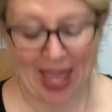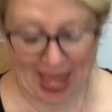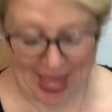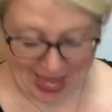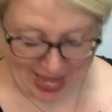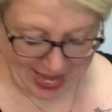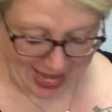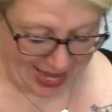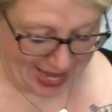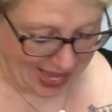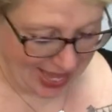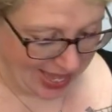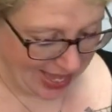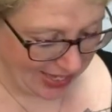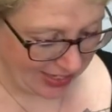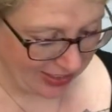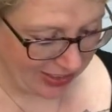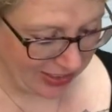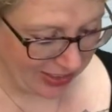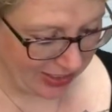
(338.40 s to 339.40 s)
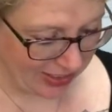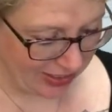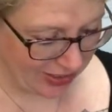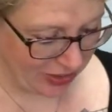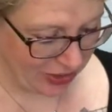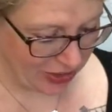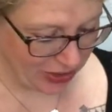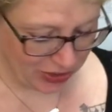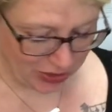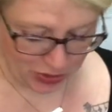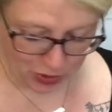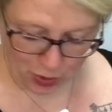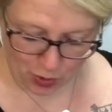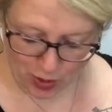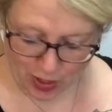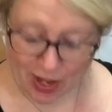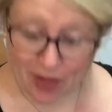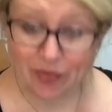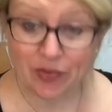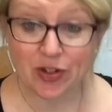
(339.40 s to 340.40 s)
and just
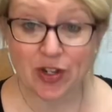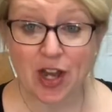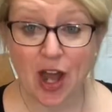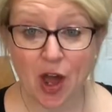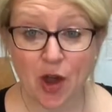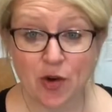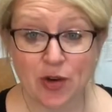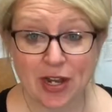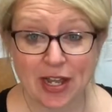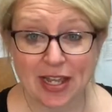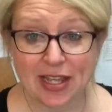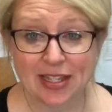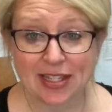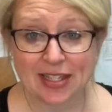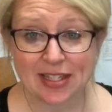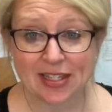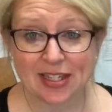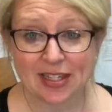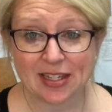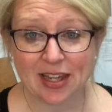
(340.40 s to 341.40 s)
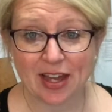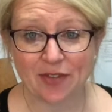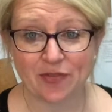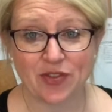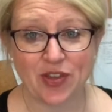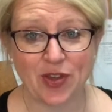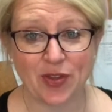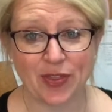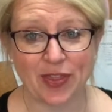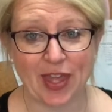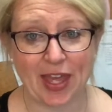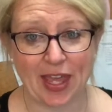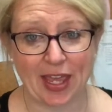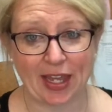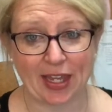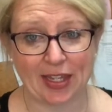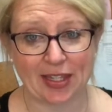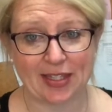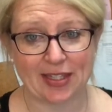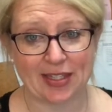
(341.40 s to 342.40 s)
sort of notice a few
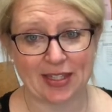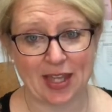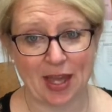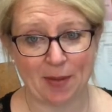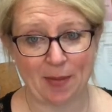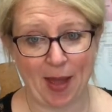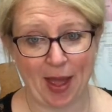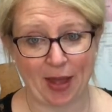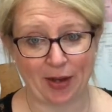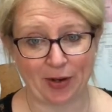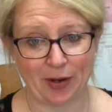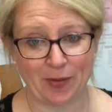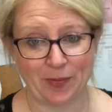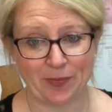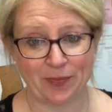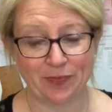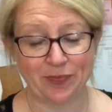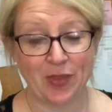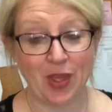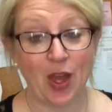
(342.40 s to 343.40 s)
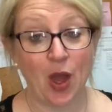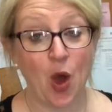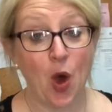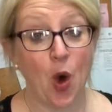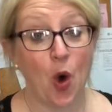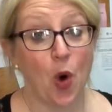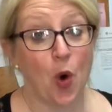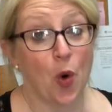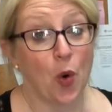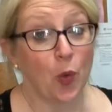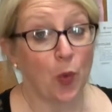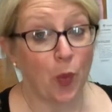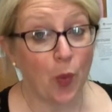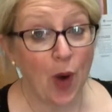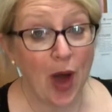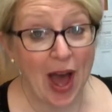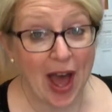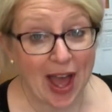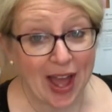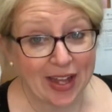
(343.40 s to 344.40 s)
things about them.
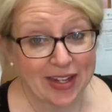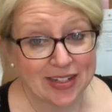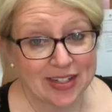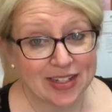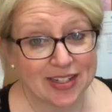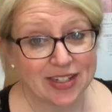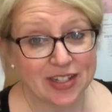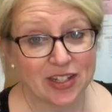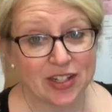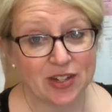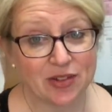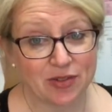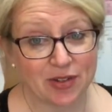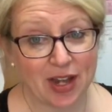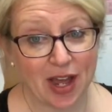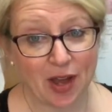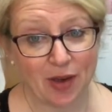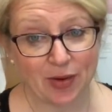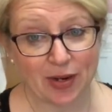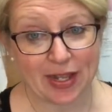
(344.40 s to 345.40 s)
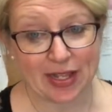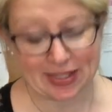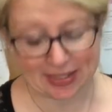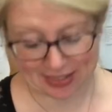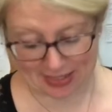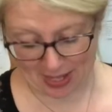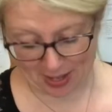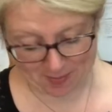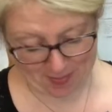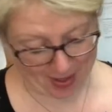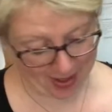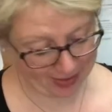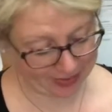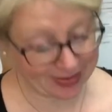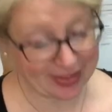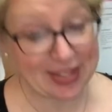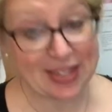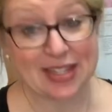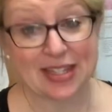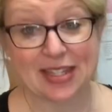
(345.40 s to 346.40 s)
What do you notice
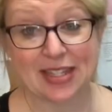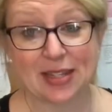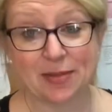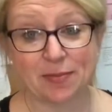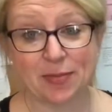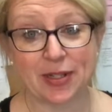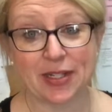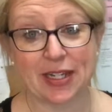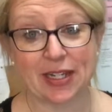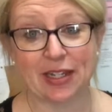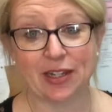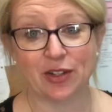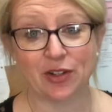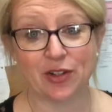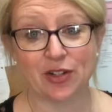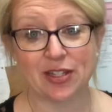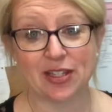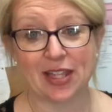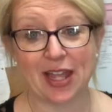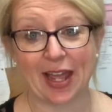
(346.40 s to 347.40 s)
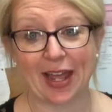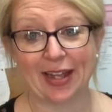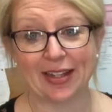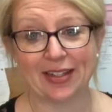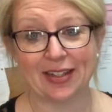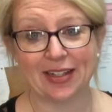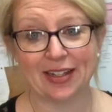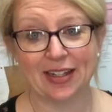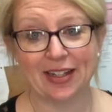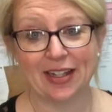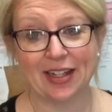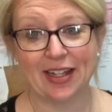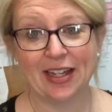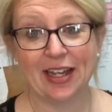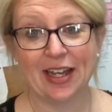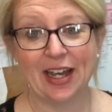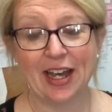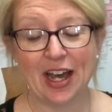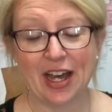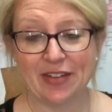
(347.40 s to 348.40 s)
about this particular set
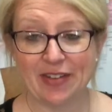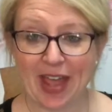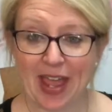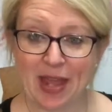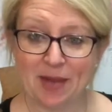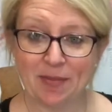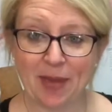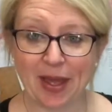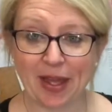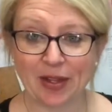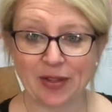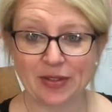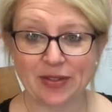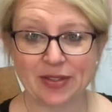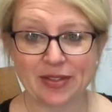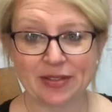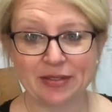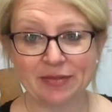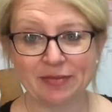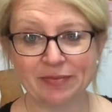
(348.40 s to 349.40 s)
of handbells?